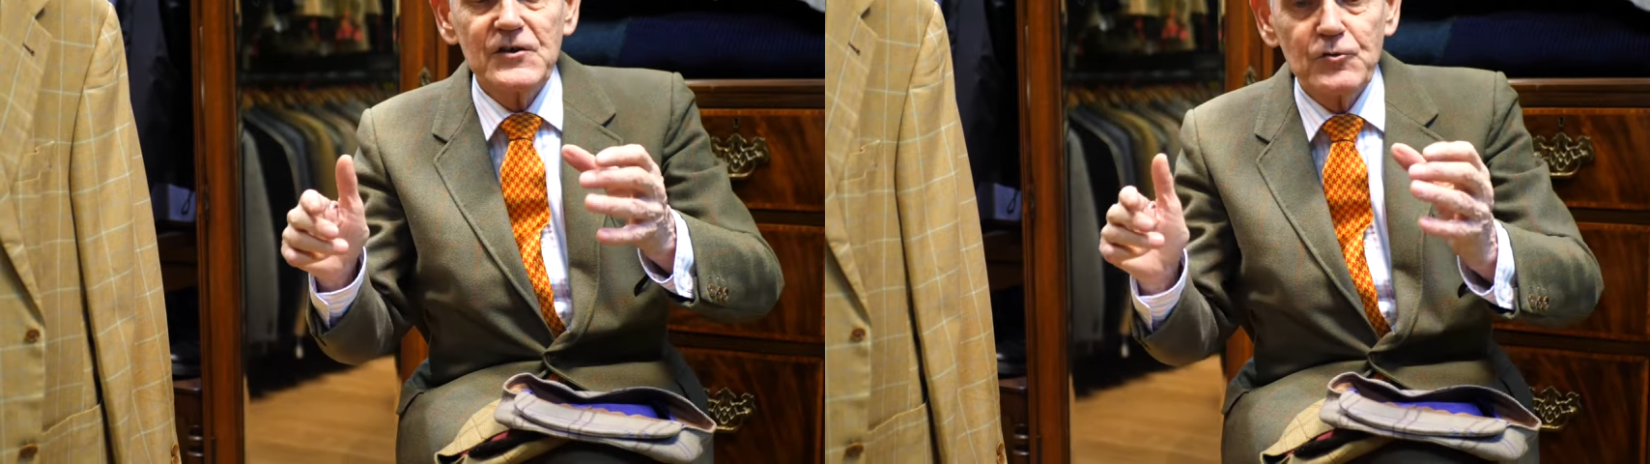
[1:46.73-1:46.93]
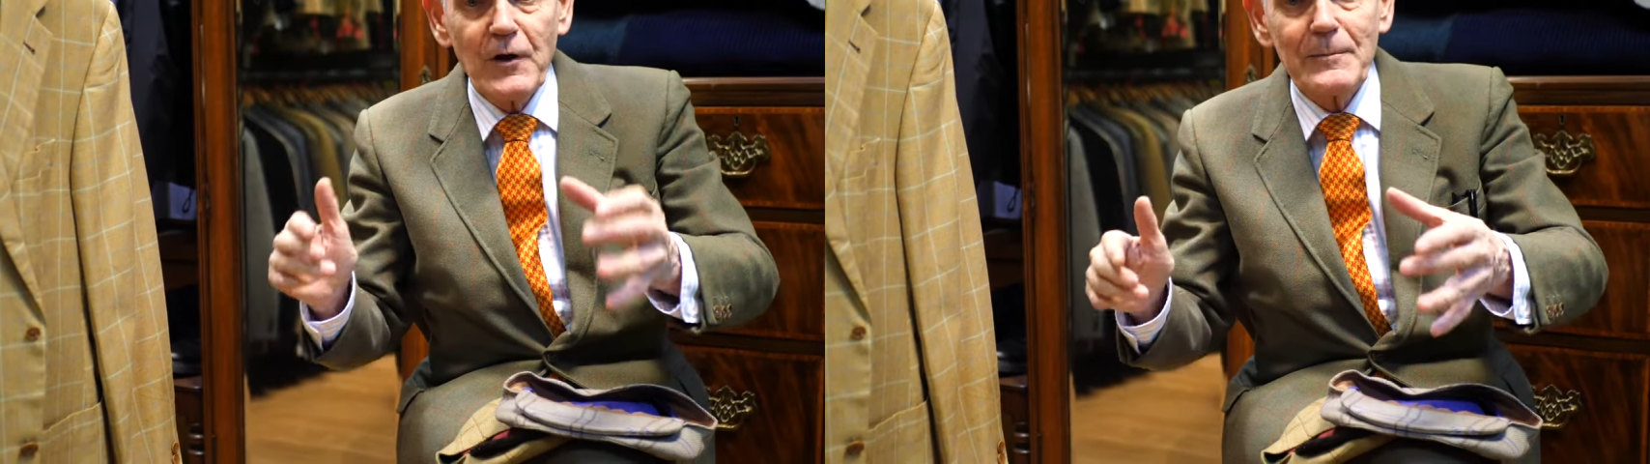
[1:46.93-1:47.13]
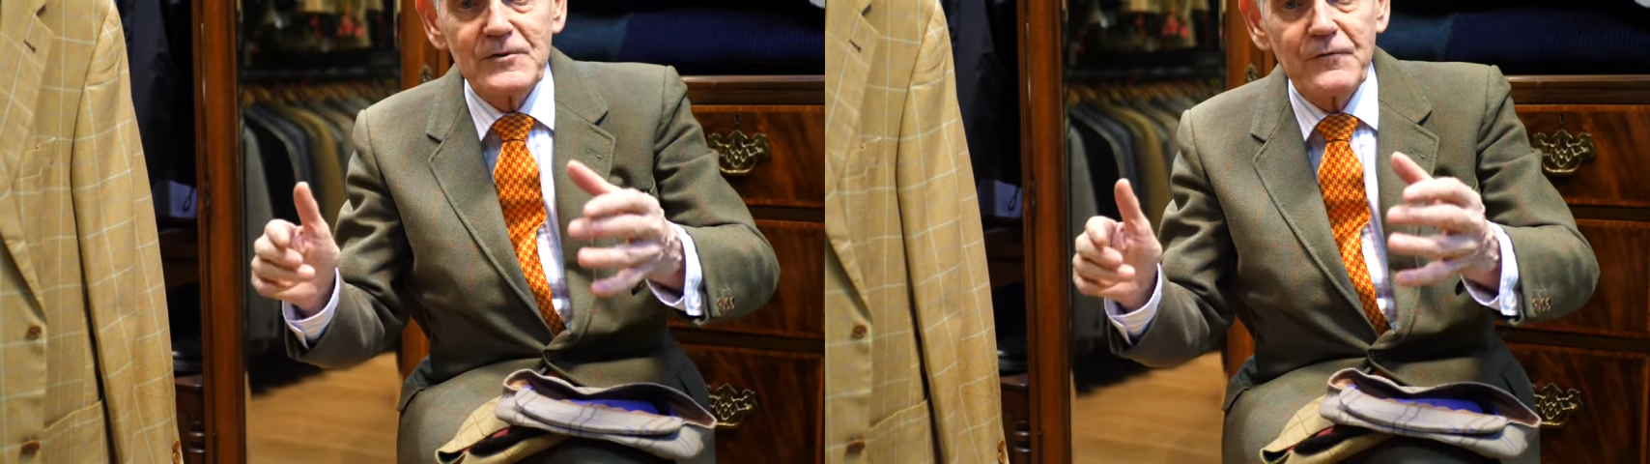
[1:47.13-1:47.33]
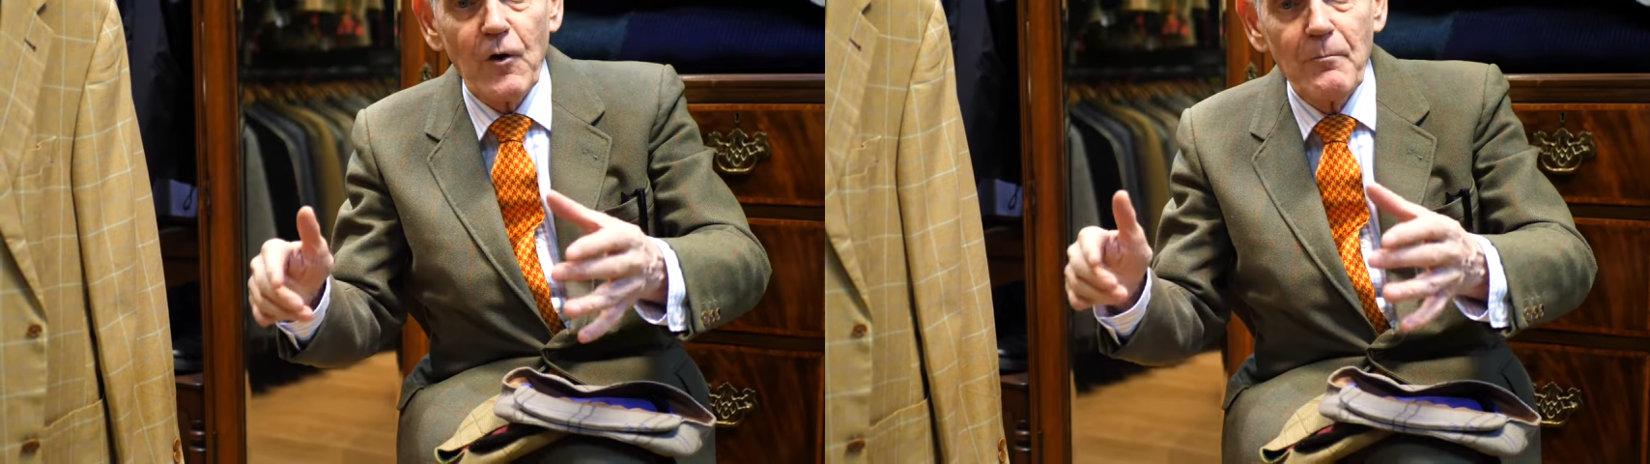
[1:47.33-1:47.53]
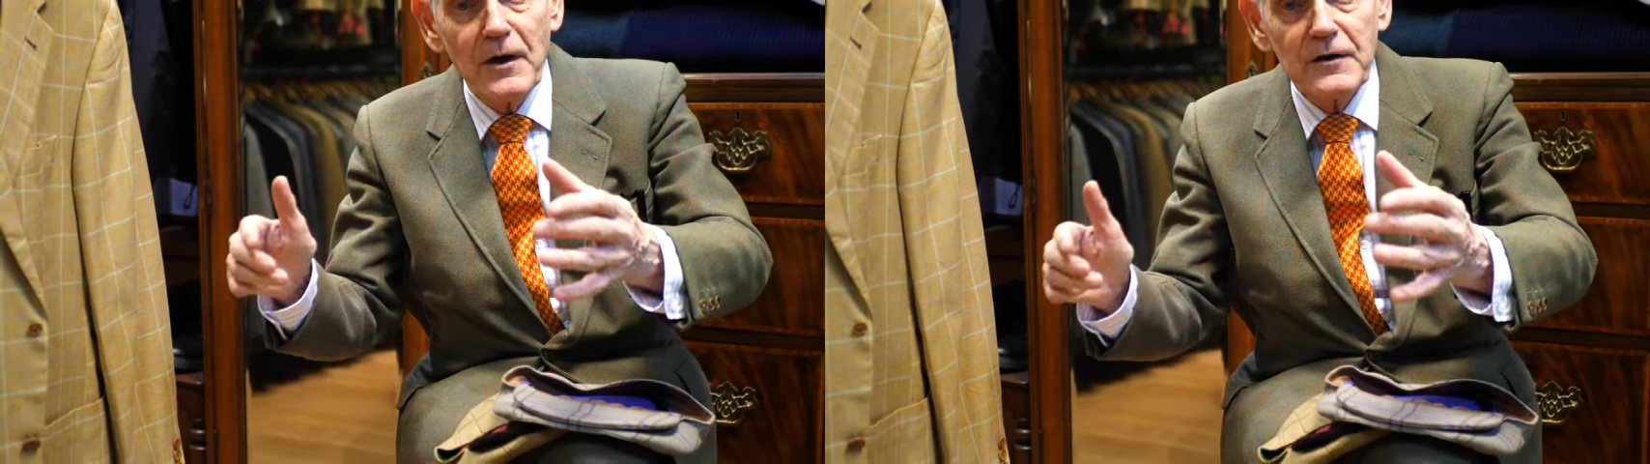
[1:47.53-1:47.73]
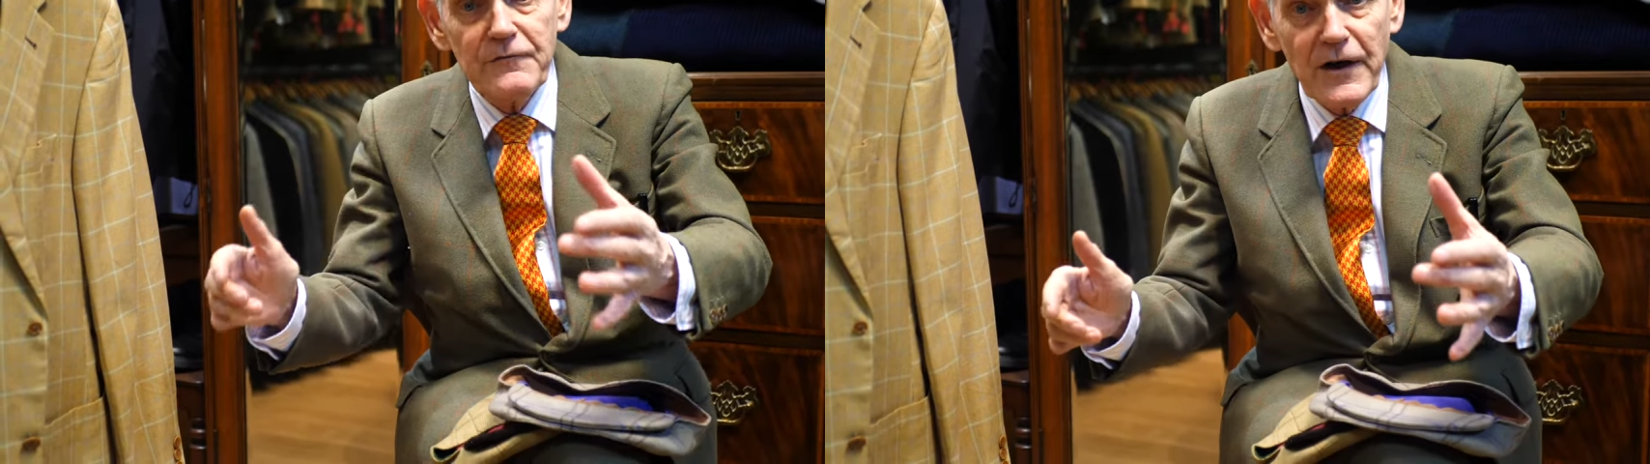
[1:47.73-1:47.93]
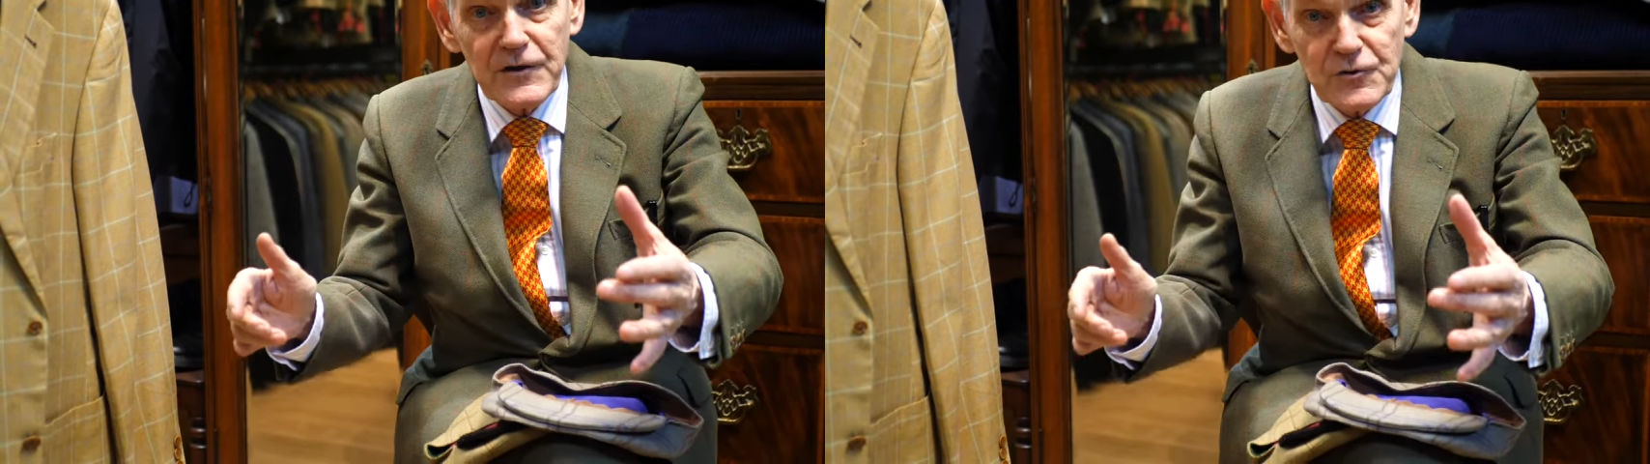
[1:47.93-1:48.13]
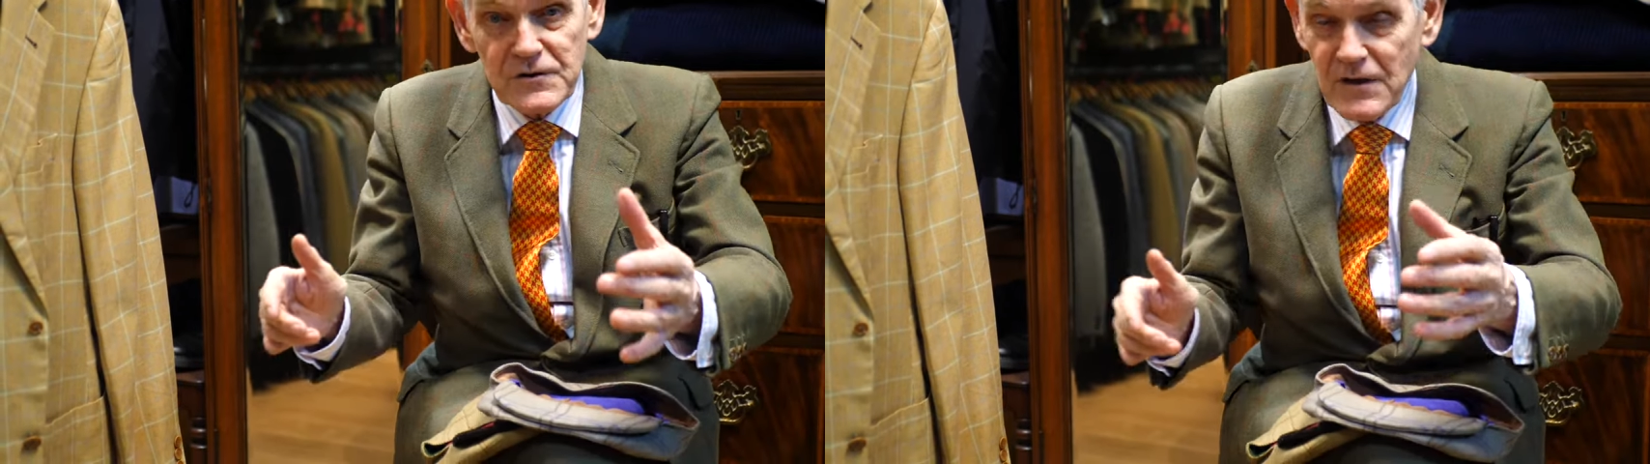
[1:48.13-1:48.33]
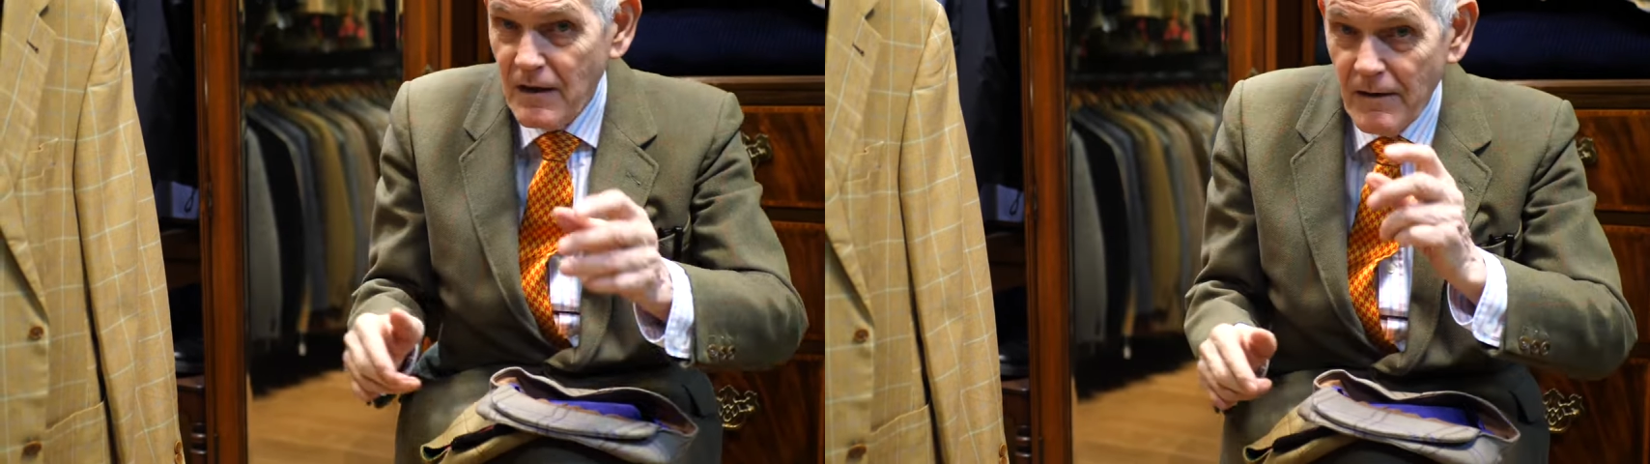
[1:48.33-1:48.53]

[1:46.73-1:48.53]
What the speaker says: scraps from manufacturers.